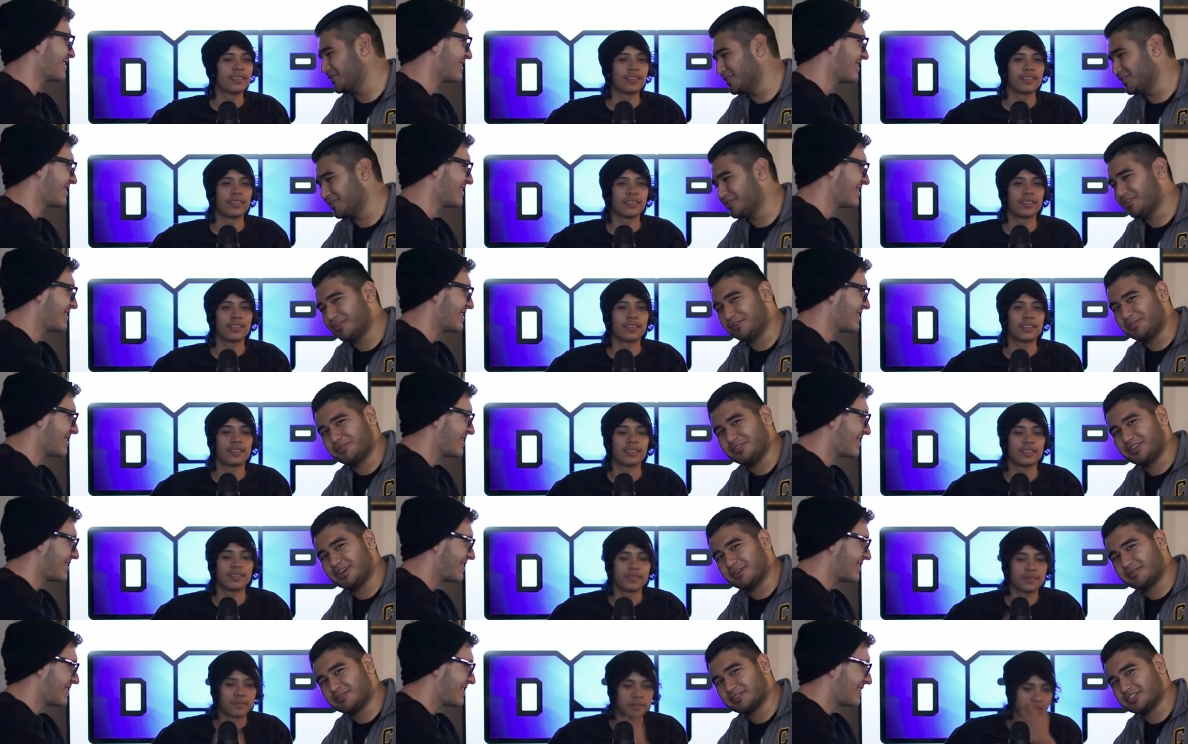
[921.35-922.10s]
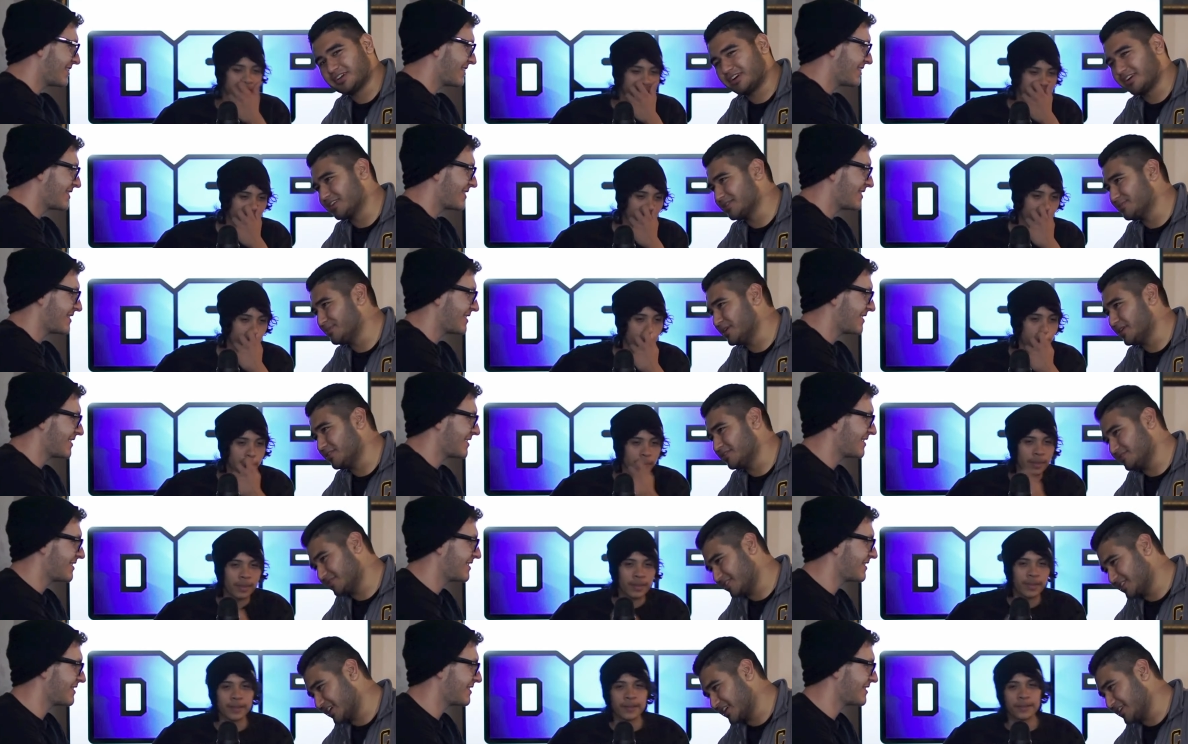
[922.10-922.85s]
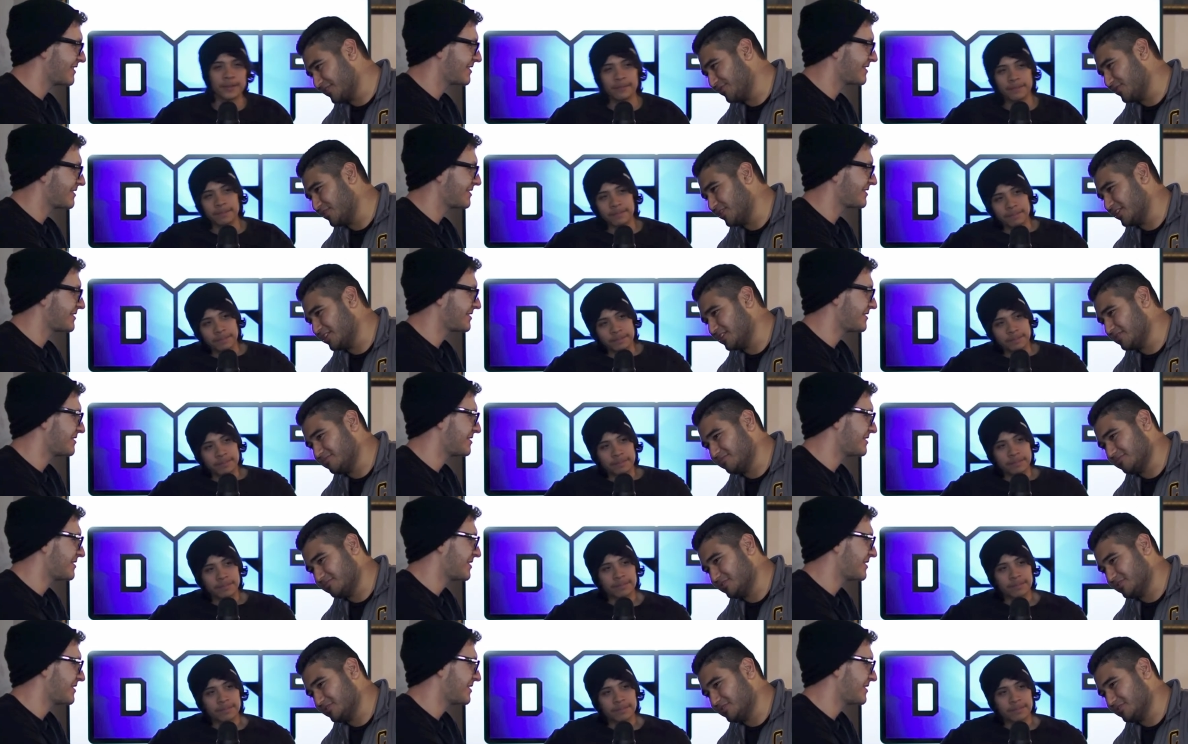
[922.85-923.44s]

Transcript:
Speaker 1: if you don't know who the hell we're talking about, Kinda Funny